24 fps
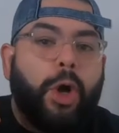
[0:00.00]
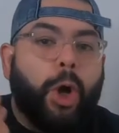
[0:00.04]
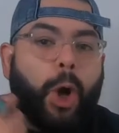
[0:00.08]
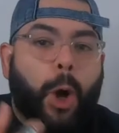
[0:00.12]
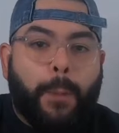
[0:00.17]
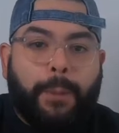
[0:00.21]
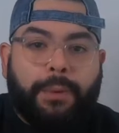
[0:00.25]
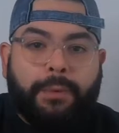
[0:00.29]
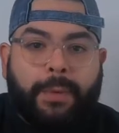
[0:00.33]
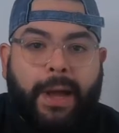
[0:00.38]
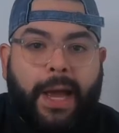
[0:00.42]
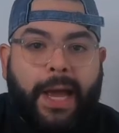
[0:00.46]

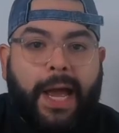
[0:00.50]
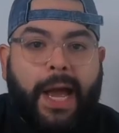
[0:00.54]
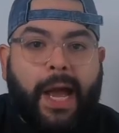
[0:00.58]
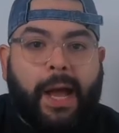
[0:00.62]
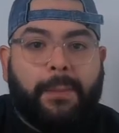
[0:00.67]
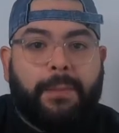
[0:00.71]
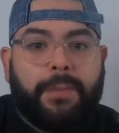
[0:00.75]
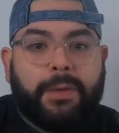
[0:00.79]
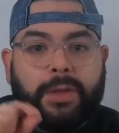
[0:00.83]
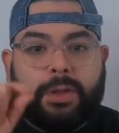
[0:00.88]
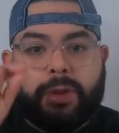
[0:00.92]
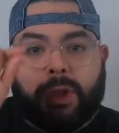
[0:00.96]
Opened my
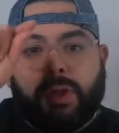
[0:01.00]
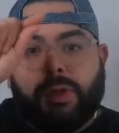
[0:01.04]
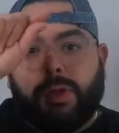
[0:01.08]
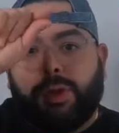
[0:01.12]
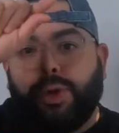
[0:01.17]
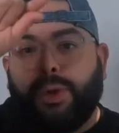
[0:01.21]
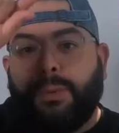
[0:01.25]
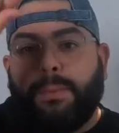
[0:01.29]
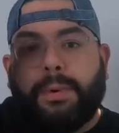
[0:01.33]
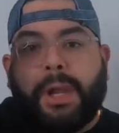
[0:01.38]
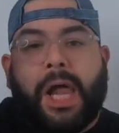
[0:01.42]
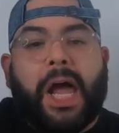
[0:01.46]
app, saw a
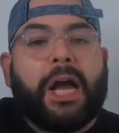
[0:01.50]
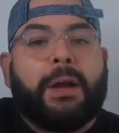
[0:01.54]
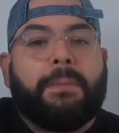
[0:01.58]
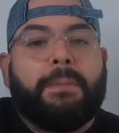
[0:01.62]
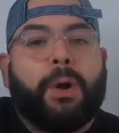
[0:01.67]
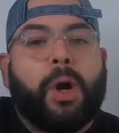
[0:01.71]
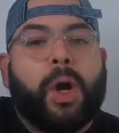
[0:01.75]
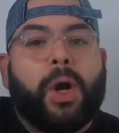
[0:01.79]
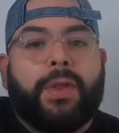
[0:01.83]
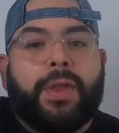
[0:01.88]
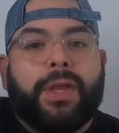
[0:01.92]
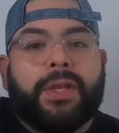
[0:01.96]
little black
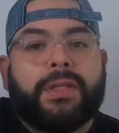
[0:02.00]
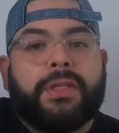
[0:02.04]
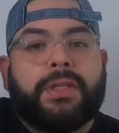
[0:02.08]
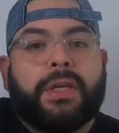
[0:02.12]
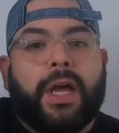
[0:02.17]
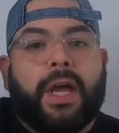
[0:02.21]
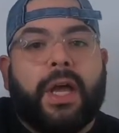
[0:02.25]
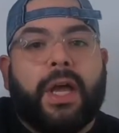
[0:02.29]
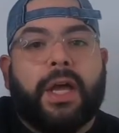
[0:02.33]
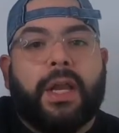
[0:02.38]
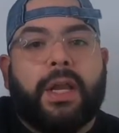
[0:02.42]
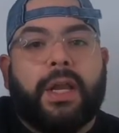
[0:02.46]
bar that
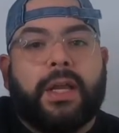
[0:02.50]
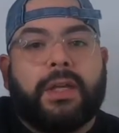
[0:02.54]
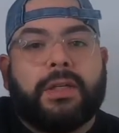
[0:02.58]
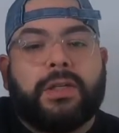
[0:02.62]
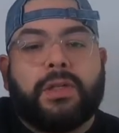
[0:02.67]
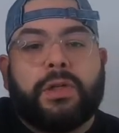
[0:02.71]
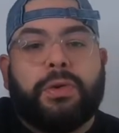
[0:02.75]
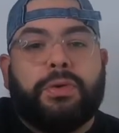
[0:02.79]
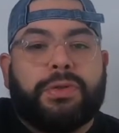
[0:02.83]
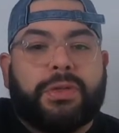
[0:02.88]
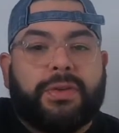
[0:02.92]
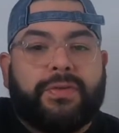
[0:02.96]
said
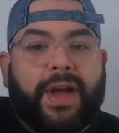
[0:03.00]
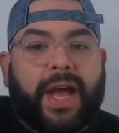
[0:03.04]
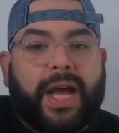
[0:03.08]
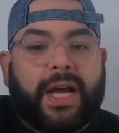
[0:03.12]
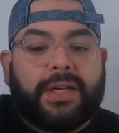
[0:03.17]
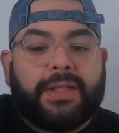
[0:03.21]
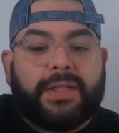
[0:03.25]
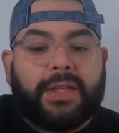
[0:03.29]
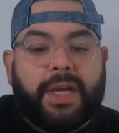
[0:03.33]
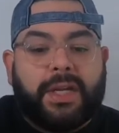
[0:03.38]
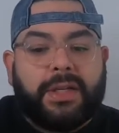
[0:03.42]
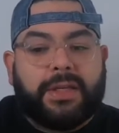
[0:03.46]
exclusive
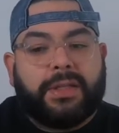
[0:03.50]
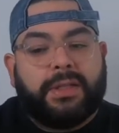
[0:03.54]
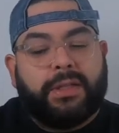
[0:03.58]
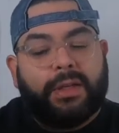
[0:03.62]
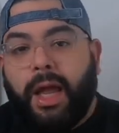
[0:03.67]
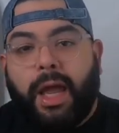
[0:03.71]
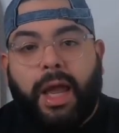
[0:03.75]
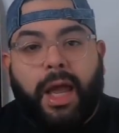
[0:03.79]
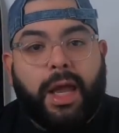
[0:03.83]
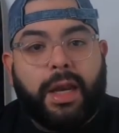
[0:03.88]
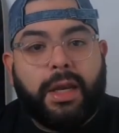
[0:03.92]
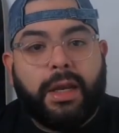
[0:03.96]
access,
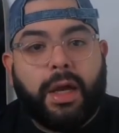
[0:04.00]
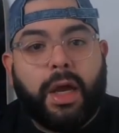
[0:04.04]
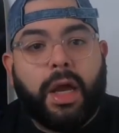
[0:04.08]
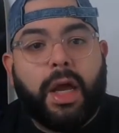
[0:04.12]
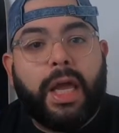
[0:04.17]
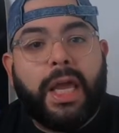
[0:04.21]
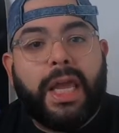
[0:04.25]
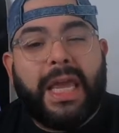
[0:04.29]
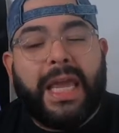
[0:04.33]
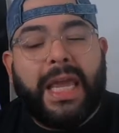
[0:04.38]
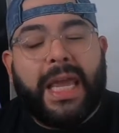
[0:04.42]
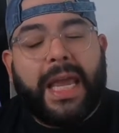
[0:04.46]
and
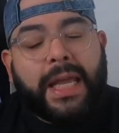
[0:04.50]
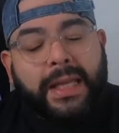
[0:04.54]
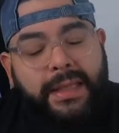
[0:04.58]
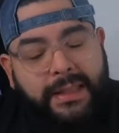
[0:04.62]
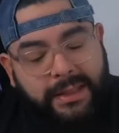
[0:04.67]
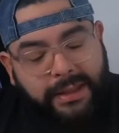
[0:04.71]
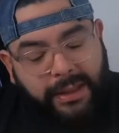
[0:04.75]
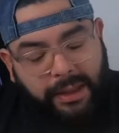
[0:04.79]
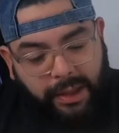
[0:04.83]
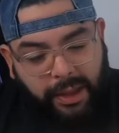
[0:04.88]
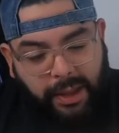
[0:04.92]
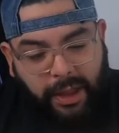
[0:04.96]

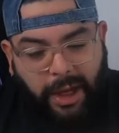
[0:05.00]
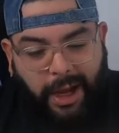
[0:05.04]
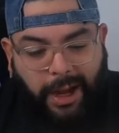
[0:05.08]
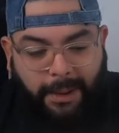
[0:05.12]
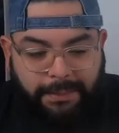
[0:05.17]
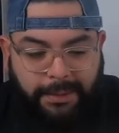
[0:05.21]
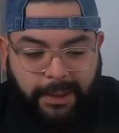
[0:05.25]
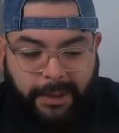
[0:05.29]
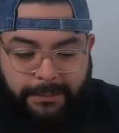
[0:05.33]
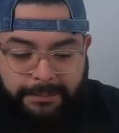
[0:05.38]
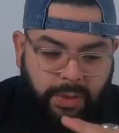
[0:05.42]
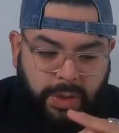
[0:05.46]
instantly
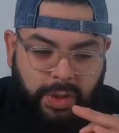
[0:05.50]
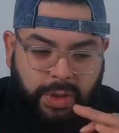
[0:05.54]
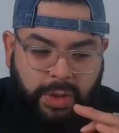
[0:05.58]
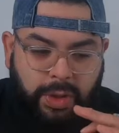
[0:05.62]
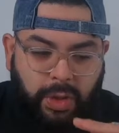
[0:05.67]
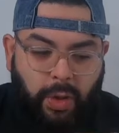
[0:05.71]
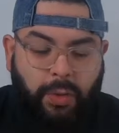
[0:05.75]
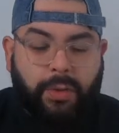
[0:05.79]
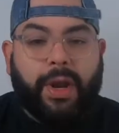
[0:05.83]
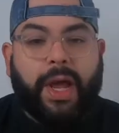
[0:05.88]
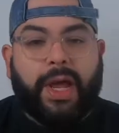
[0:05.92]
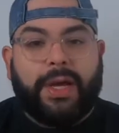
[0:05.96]
copped them.
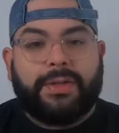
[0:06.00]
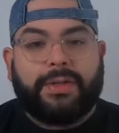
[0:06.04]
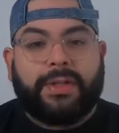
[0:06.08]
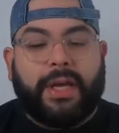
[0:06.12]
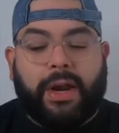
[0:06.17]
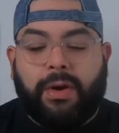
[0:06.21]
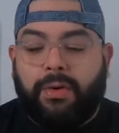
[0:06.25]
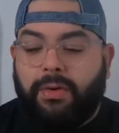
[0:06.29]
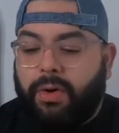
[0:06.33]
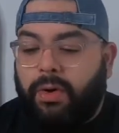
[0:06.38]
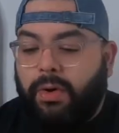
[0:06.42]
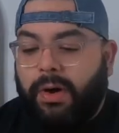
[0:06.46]
So nice.
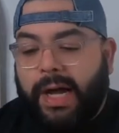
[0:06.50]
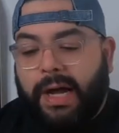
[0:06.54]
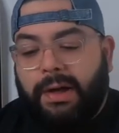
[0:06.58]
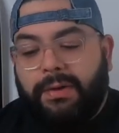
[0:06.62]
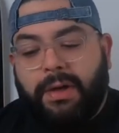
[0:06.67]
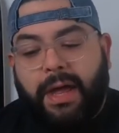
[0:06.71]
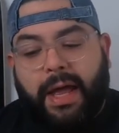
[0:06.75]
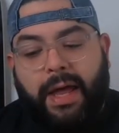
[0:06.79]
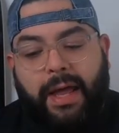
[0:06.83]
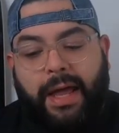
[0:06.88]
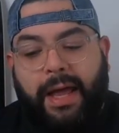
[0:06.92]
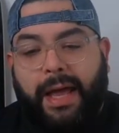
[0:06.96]
I don't know how
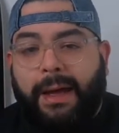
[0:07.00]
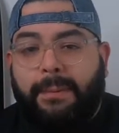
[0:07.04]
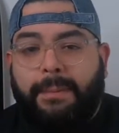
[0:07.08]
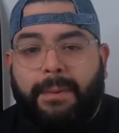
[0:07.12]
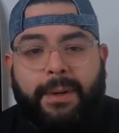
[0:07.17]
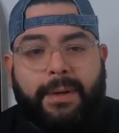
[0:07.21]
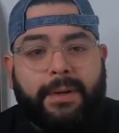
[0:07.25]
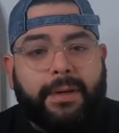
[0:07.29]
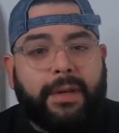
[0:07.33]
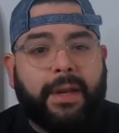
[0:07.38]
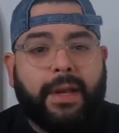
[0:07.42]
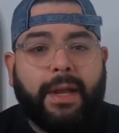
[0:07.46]
that
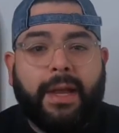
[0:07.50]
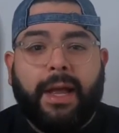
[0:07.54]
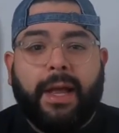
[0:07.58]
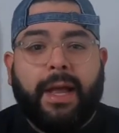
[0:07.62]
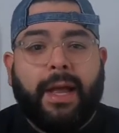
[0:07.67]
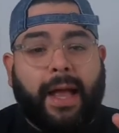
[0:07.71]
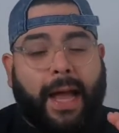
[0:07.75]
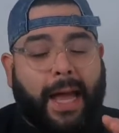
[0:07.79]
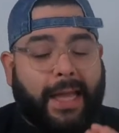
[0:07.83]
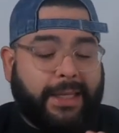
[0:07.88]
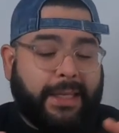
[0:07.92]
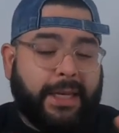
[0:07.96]
happened.
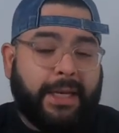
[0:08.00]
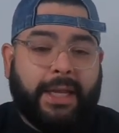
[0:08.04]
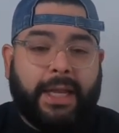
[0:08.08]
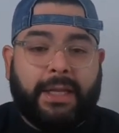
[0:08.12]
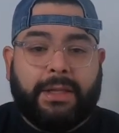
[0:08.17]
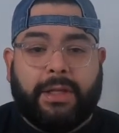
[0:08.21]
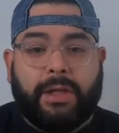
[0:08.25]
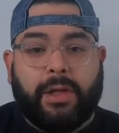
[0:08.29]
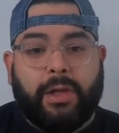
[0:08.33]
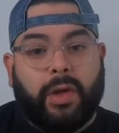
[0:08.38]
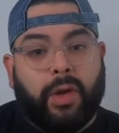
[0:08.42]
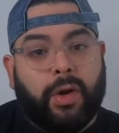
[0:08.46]
I didn't
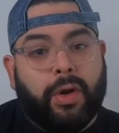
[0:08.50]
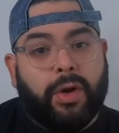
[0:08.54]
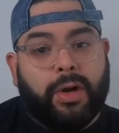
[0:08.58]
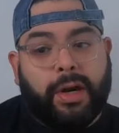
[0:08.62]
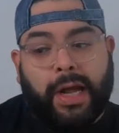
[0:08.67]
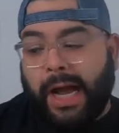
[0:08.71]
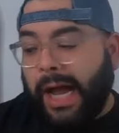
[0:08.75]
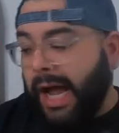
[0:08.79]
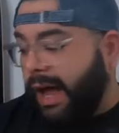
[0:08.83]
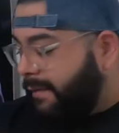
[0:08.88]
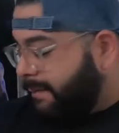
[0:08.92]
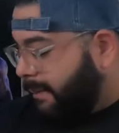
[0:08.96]
get the alert.
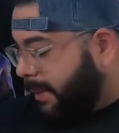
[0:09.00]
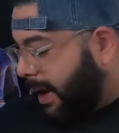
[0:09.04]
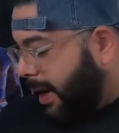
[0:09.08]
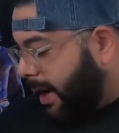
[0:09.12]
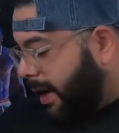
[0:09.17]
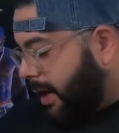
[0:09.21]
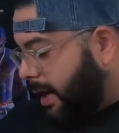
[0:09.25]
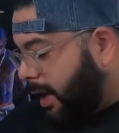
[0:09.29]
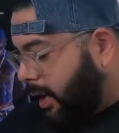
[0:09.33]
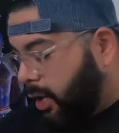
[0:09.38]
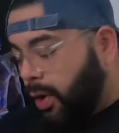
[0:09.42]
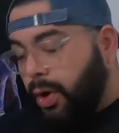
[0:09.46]
I have
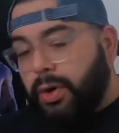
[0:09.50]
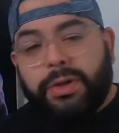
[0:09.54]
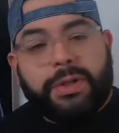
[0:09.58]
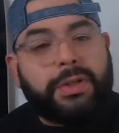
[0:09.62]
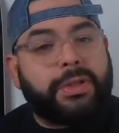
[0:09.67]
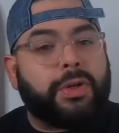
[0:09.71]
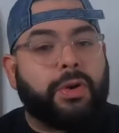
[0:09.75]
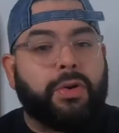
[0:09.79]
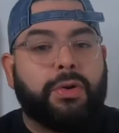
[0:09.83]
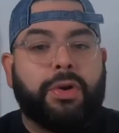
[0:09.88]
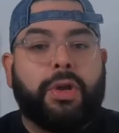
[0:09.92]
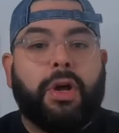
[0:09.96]
my
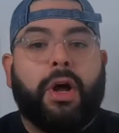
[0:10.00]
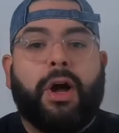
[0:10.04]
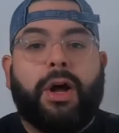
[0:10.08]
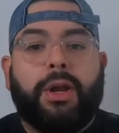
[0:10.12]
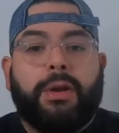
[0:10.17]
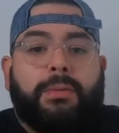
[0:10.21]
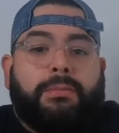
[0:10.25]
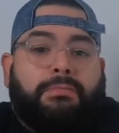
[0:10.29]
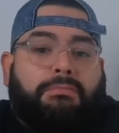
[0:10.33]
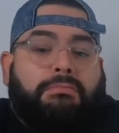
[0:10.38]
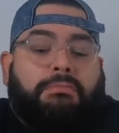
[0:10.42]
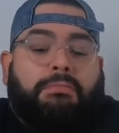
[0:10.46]
alerts turned
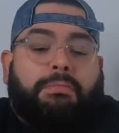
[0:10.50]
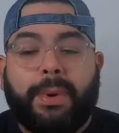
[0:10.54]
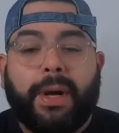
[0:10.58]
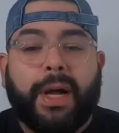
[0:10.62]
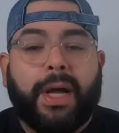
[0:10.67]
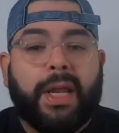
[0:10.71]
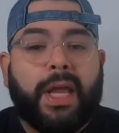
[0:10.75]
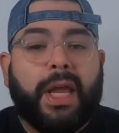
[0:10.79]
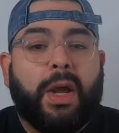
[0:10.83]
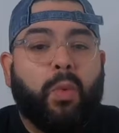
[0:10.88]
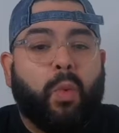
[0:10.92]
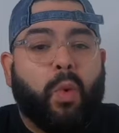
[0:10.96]
on,
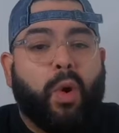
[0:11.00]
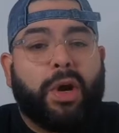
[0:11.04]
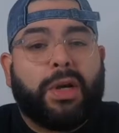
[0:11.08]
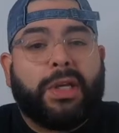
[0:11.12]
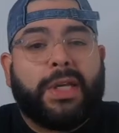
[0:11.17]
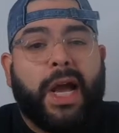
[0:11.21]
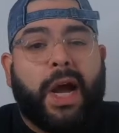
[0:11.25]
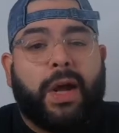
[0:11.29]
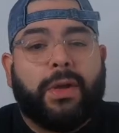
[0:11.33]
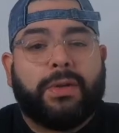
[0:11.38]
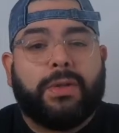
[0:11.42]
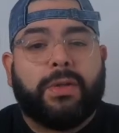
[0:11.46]
but it
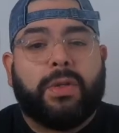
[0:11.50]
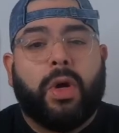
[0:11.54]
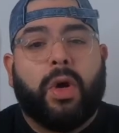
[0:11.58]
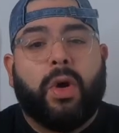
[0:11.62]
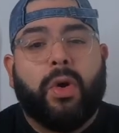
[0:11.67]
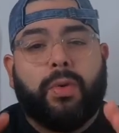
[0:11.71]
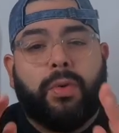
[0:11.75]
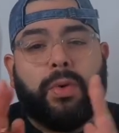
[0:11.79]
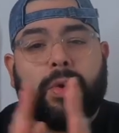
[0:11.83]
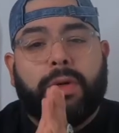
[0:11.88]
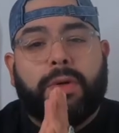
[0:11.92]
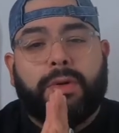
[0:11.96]
worked out.
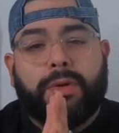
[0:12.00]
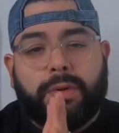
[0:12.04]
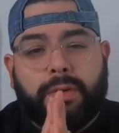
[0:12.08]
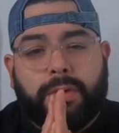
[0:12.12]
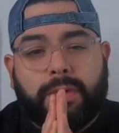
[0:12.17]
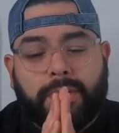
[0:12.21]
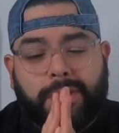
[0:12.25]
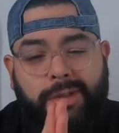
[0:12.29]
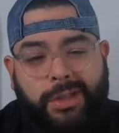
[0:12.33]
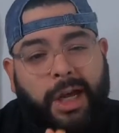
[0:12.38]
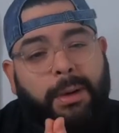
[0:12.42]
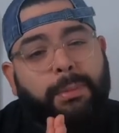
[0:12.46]
So
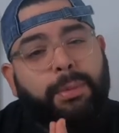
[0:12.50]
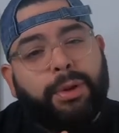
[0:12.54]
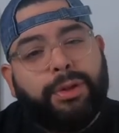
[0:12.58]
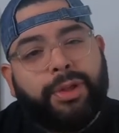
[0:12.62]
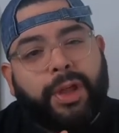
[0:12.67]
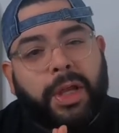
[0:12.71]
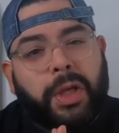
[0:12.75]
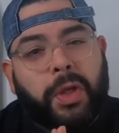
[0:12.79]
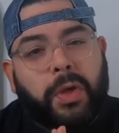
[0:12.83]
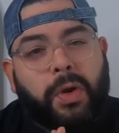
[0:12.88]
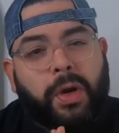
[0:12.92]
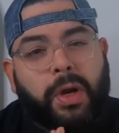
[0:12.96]
double
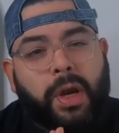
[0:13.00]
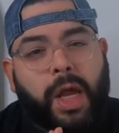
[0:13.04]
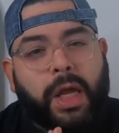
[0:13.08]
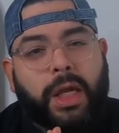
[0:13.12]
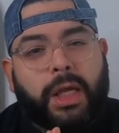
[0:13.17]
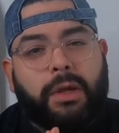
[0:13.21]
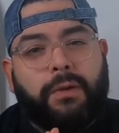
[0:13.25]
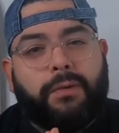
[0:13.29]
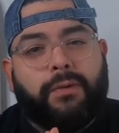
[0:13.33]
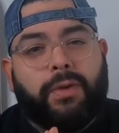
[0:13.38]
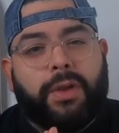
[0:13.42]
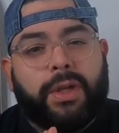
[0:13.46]
thank you to
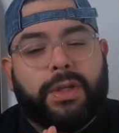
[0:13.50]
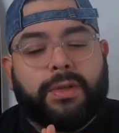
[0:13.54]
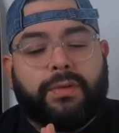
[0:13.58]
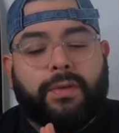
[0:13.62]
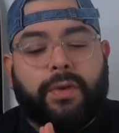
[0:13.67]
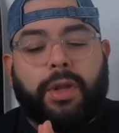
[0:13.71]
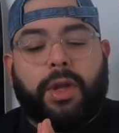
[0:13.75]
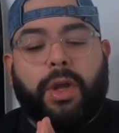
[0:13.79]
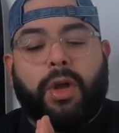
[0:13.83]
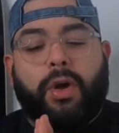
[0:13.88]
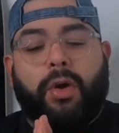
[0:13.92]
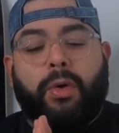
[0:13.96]
Nike for this
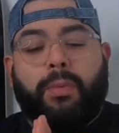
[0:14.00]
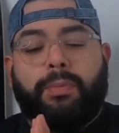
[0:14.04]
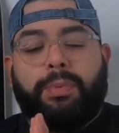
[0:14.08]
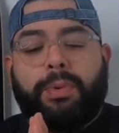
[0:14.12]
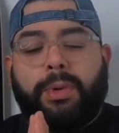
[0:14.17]
video.